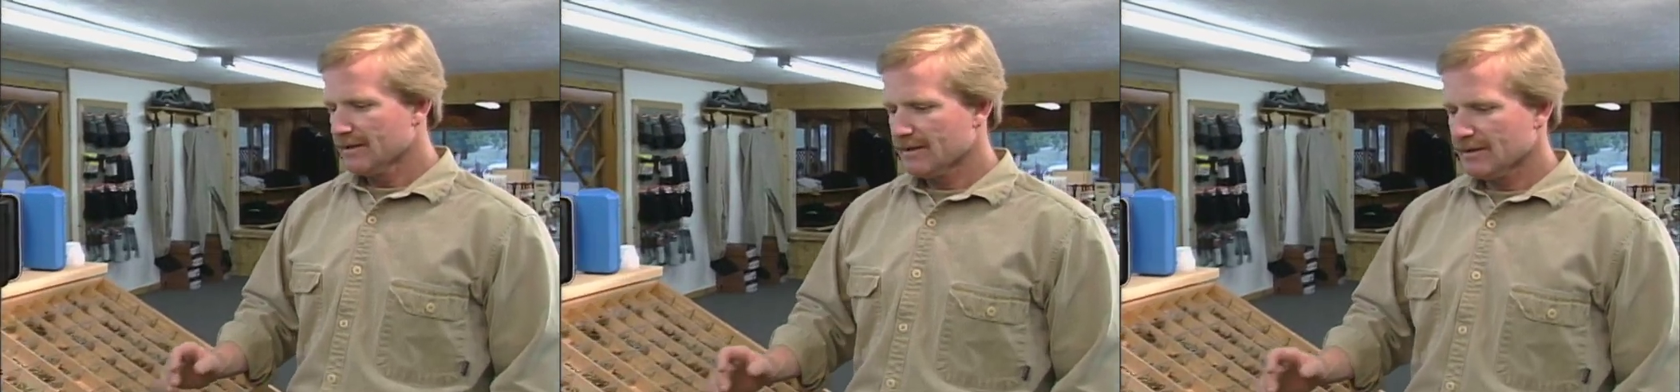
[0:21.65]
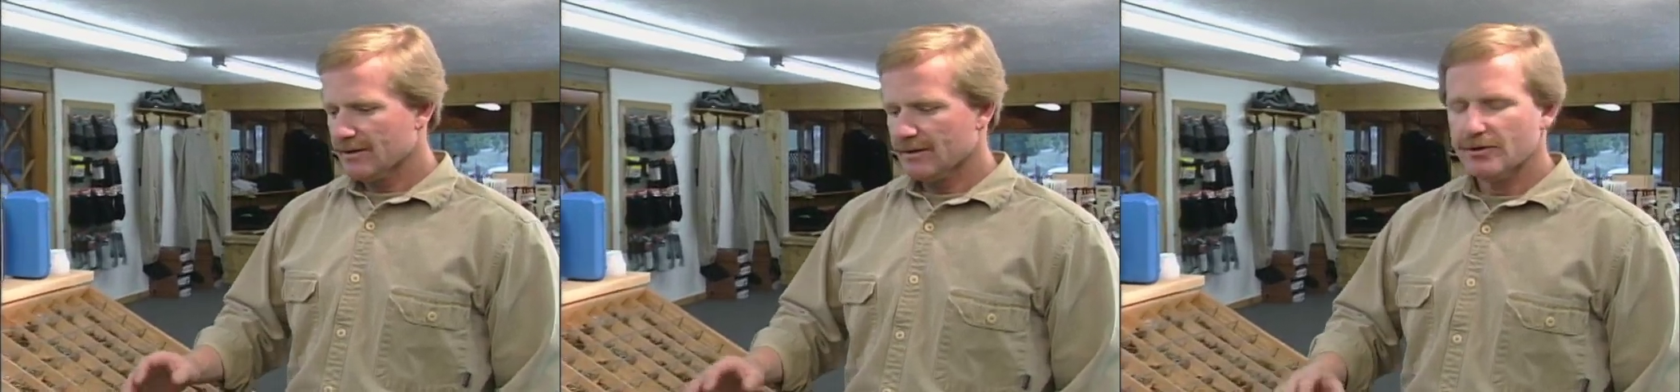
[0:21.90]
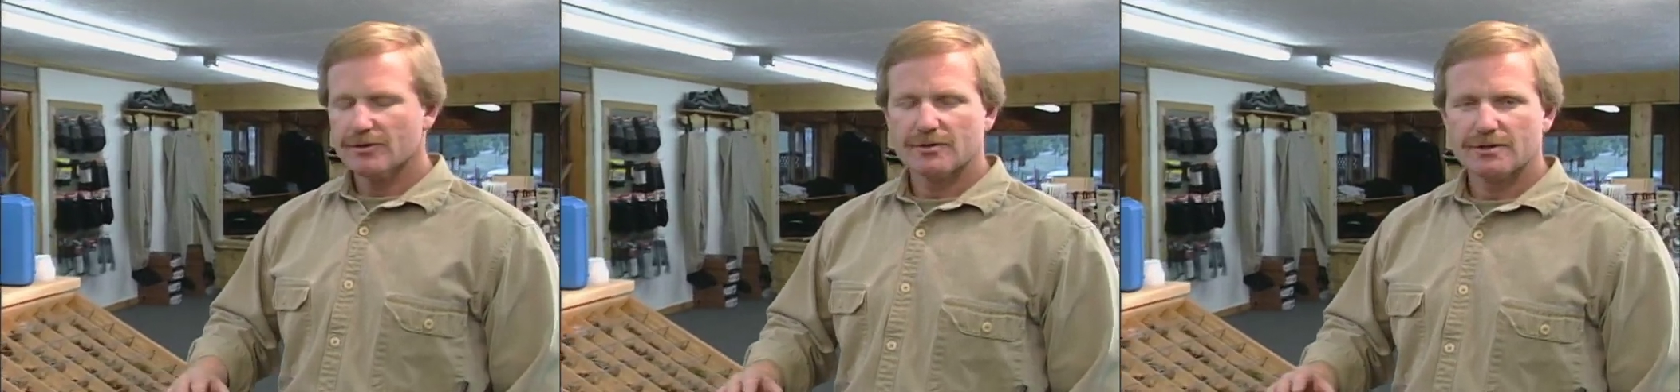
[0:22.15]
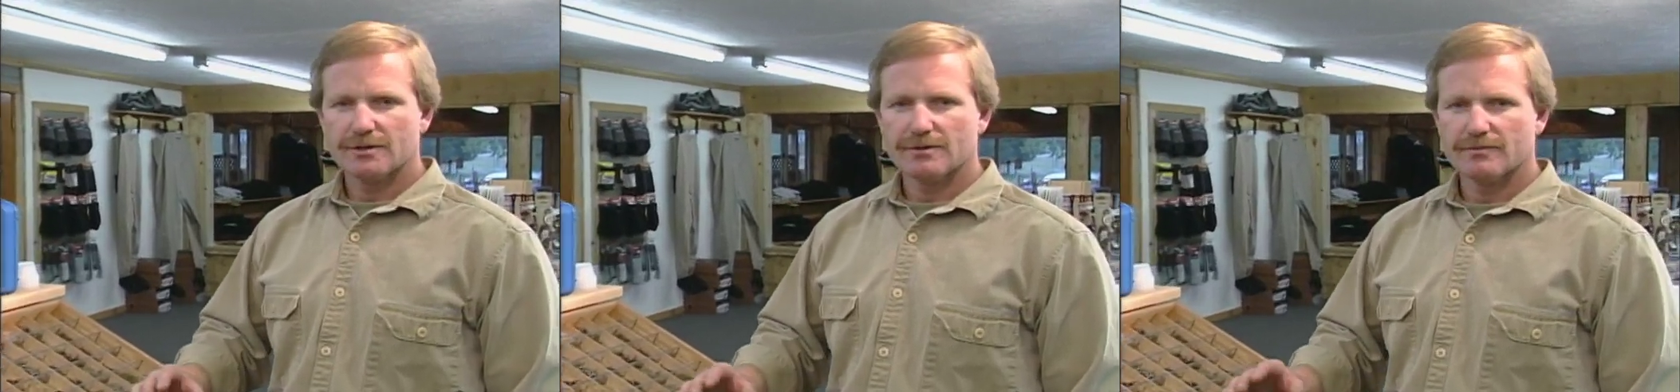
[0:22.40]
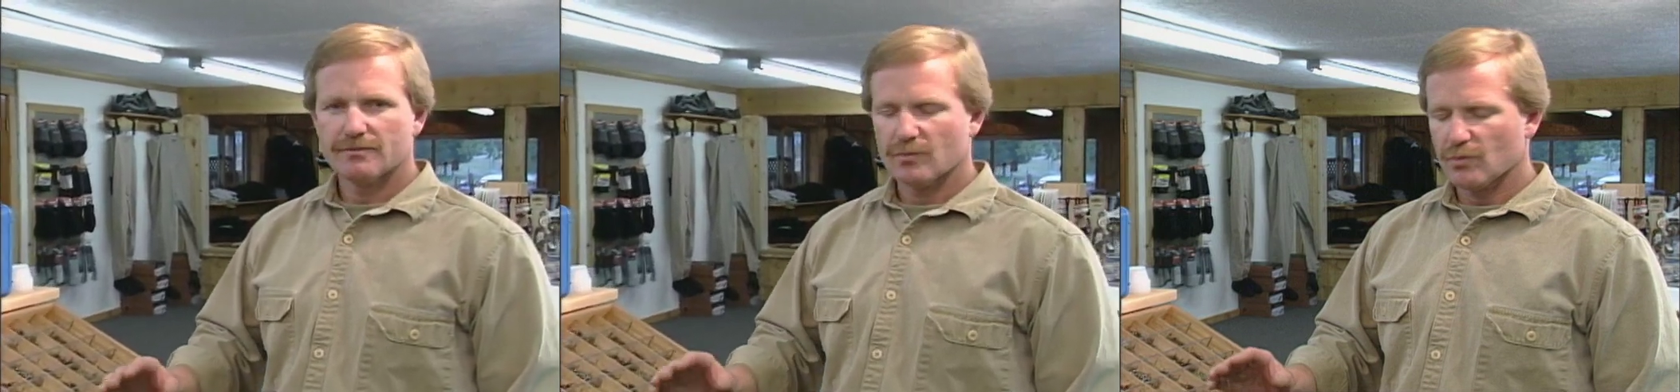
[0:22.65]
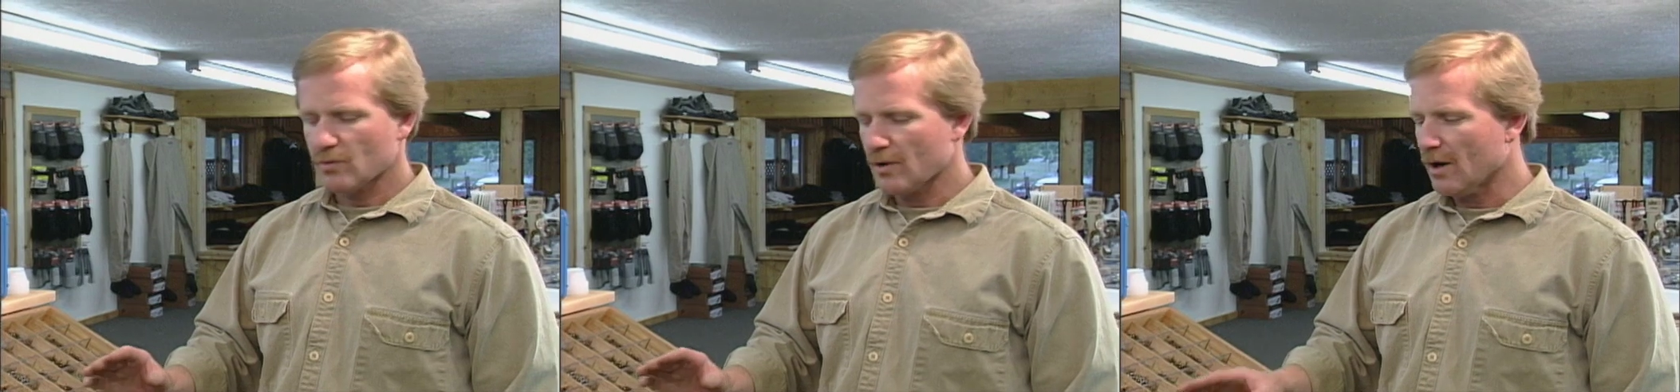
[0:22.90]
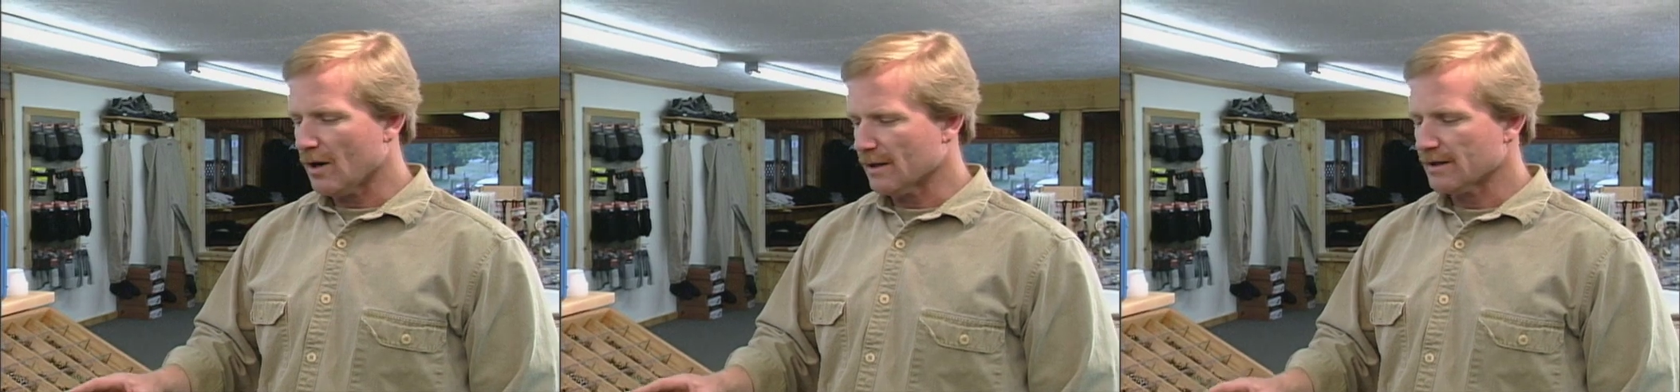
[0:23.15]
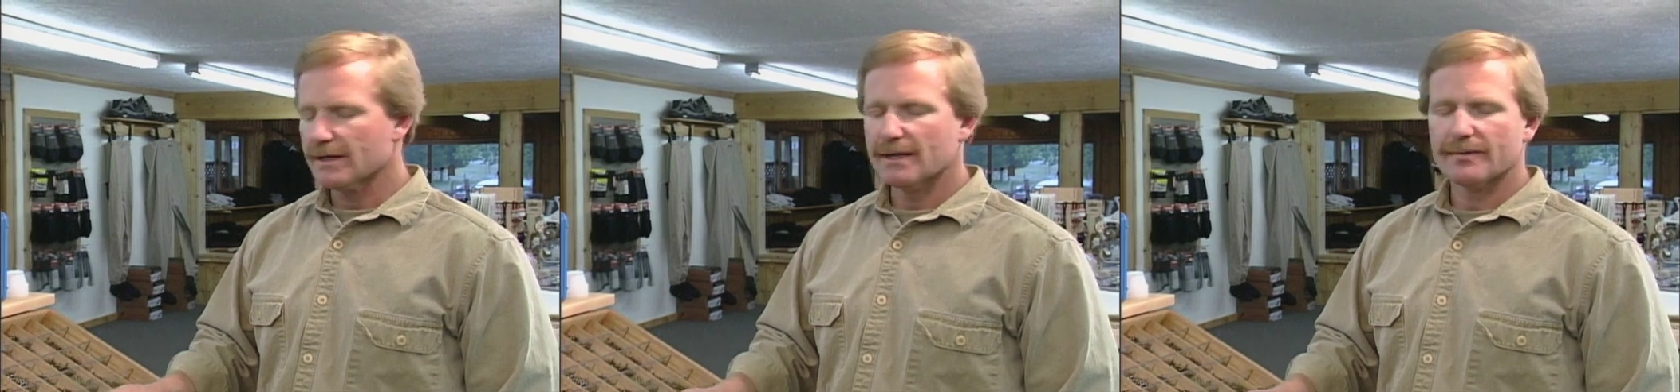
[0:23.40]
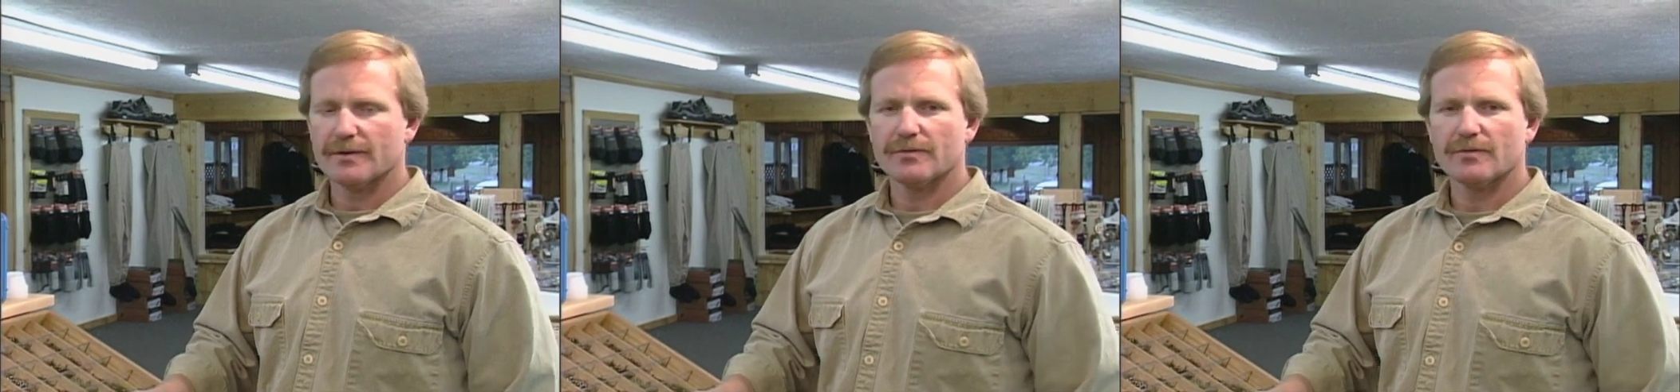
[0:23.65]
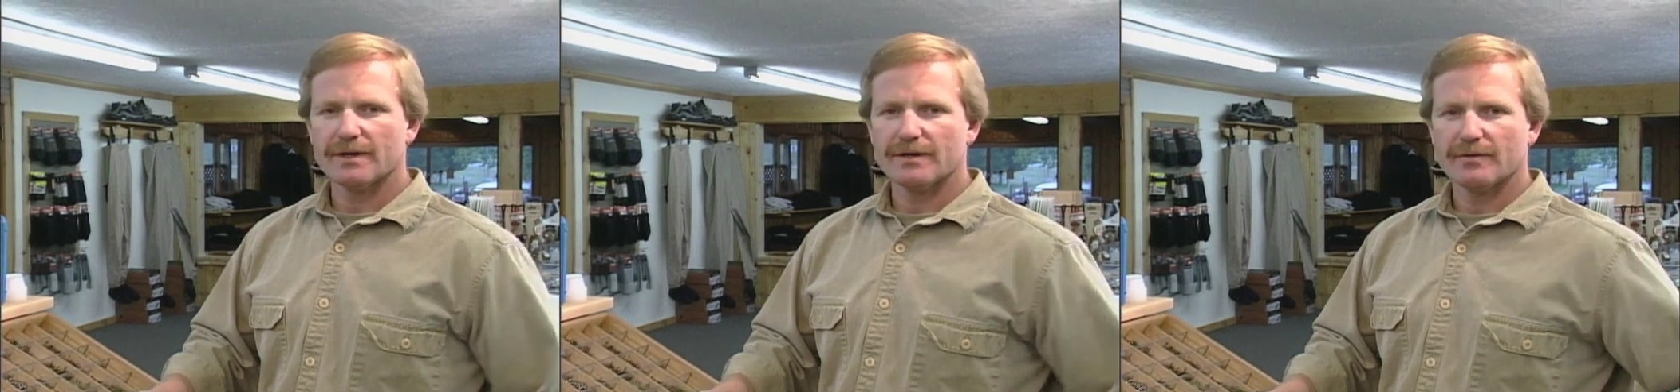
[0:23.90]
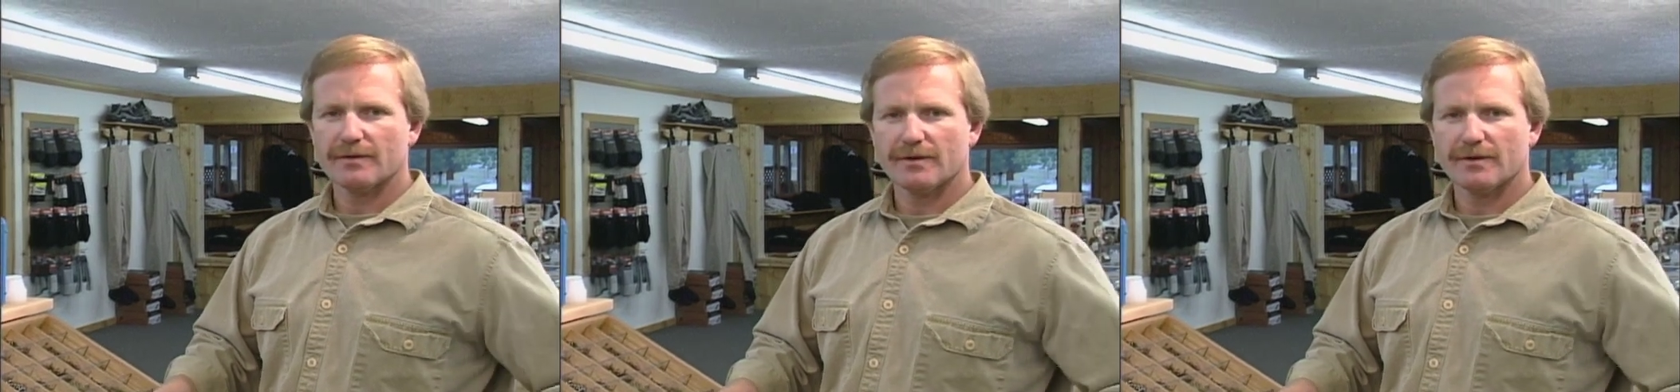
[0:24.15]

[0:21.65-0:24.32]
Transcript: they're used wrong. I mean,